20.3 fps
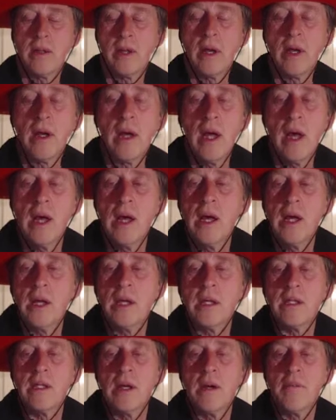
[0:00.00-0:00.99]
of thing.
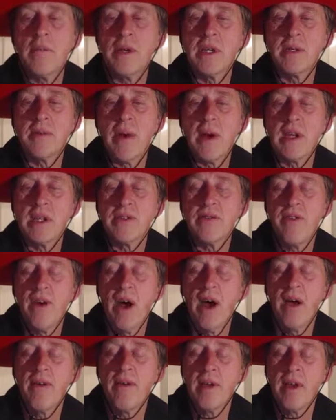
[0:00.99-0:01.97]
So bishop
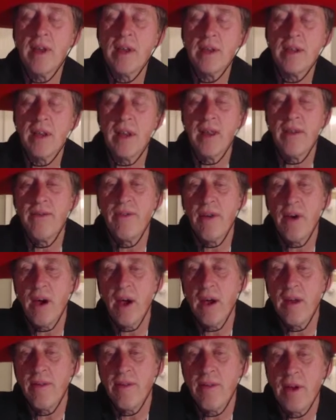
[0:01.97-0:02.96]
h5 and
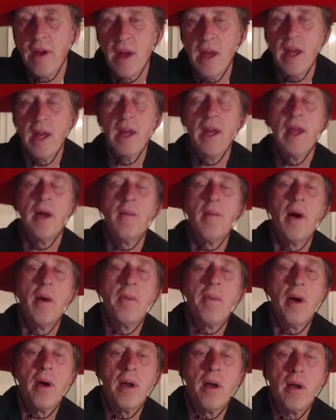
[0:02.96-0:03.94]
d5. Now my
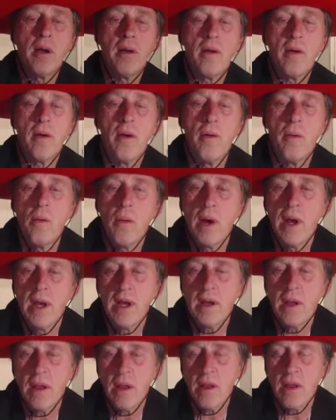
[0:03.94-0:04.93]
opponent
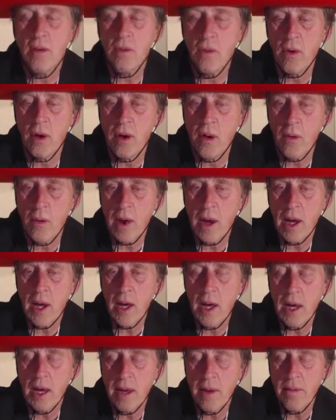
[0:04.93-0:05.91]
went the wrong way
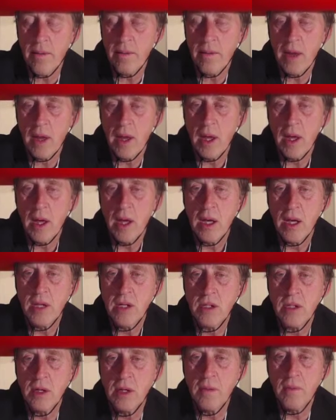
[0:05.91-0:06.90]
here.
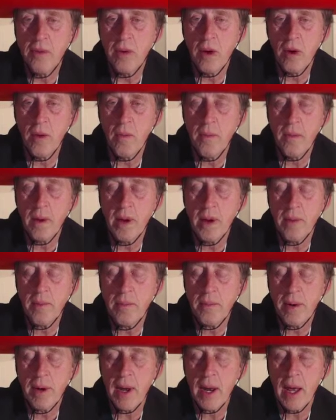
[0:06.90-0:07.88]
Should probably
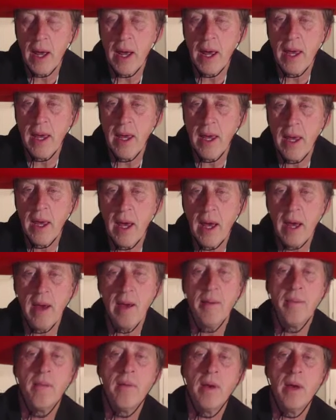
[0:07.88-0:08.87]
play a